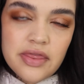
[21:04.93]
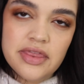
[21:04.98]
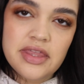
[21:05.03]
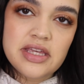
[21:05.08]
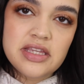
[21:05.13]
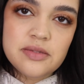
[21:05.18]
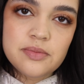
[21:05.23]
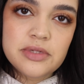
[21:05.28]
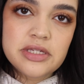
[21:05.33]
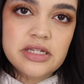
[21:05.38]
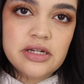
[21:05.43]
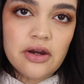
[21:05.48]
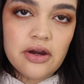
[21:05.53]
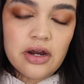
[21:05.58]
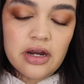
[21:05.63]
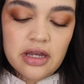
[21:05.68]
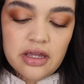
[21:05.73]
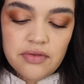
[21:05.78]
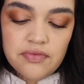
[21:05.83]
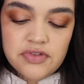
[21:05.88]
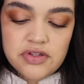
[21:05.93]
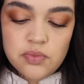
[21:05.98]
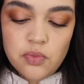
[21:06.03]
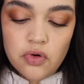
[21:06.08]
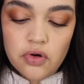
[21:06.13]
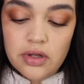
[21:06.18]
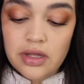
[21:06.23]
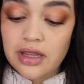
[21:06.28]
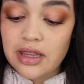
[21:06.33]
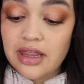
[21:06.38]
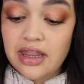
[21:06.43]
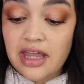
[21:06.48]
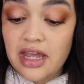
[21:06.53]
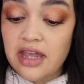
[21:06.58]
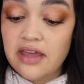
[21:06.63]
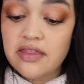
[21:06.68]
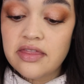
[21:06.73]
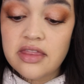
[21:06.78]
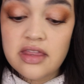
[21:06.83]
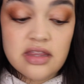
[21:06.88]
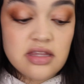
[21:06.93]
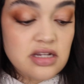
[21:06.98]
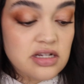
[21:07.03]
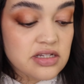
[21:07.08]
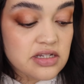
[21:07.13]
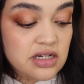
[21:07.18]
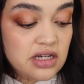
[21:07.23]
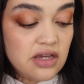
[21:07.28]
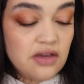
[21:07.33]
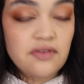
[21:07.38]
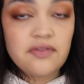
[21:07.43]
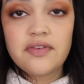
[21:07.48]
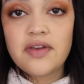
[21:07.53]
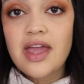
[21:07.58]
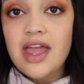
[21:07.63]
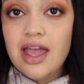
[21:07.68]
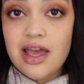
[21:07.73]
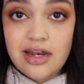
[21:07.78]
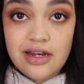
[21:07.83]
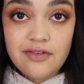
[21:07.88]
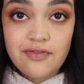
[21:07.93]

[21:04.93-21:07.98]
This mascara gives more length, it doesn't give any